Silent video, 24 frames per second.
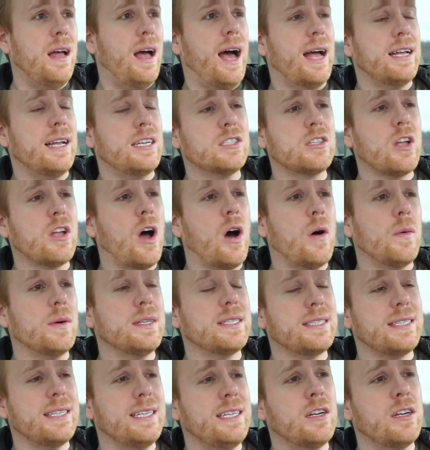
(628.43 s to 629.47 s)
I just
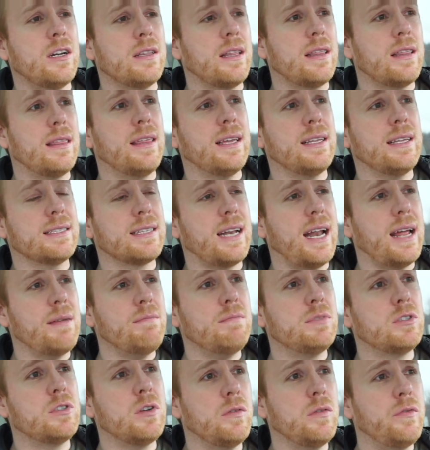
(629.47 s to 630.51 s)
always lean on the things that
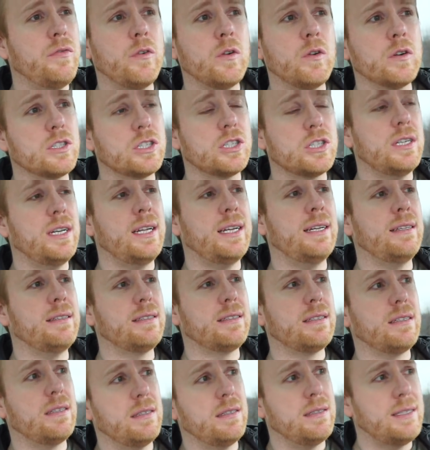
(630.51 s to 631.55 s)
I'm so
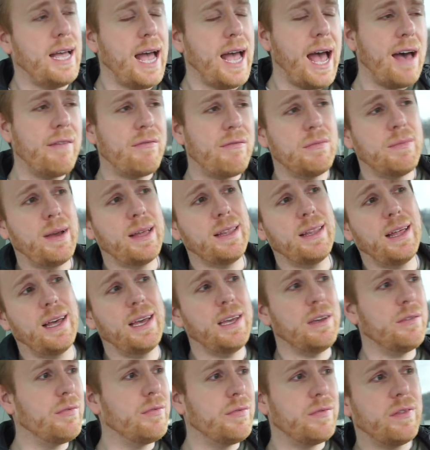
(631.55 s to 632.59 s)
fortunate to have in my
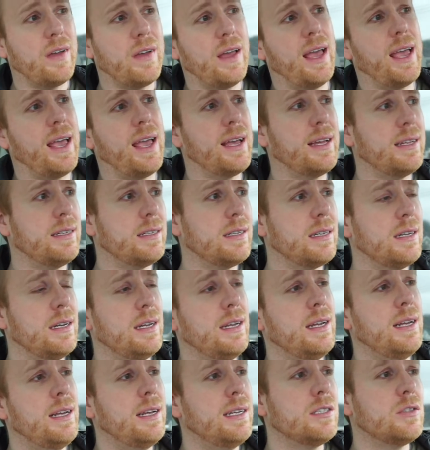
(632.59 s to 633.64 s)
life. And
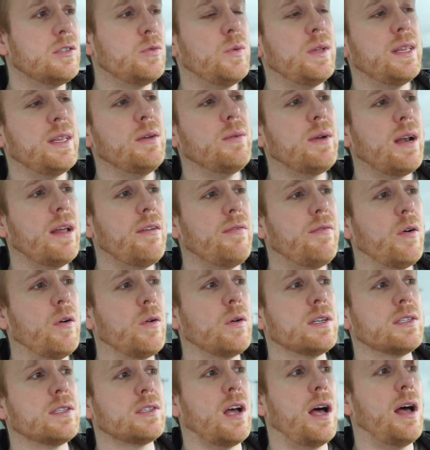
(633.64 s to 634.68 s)
it's really what I
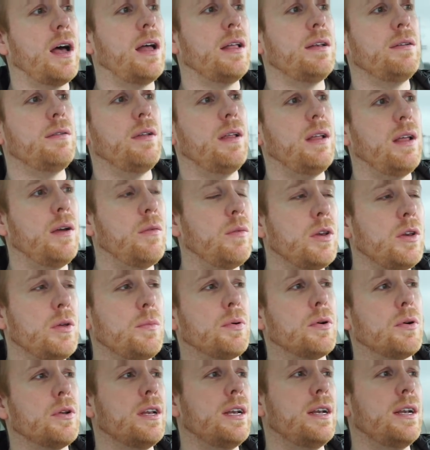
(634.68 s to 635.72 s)
focus on. And when you
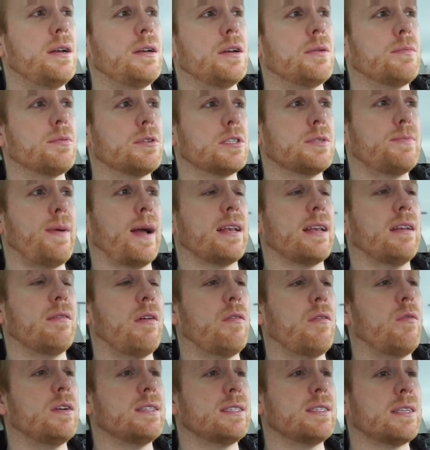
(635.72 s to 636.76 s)
put it into perspective
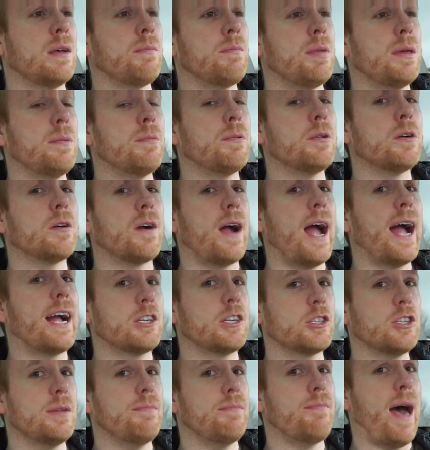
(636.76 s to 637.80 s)
of what some people are
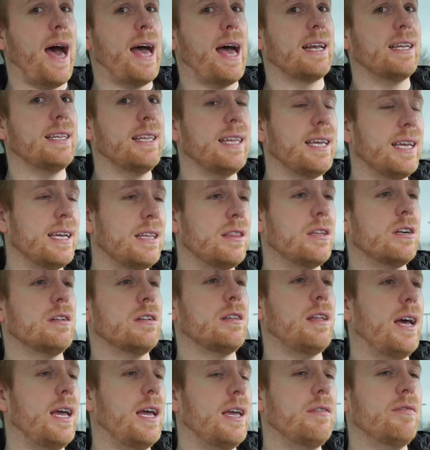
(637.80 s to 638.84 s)
actually battling in their
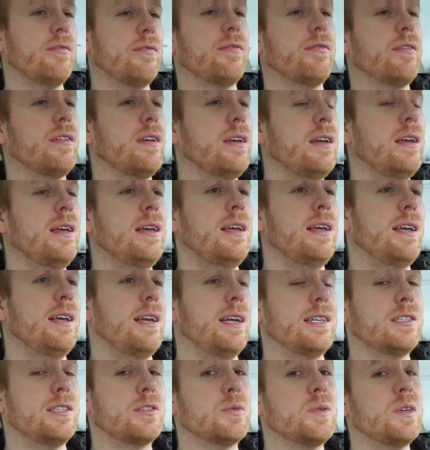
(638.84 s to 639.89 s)
life,
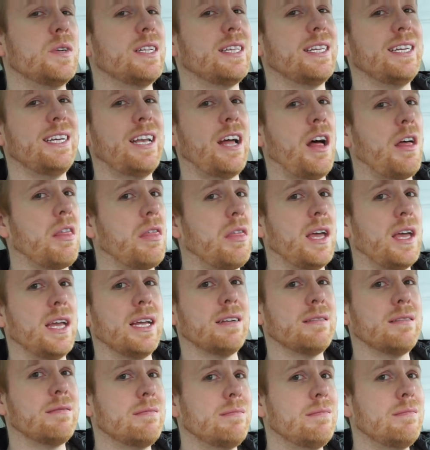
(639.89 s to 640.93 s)
it's really
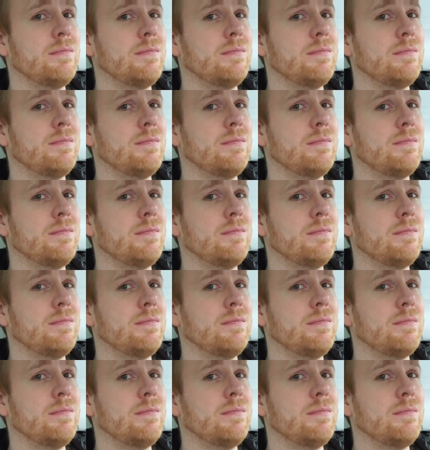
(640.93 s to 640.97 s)
nothing.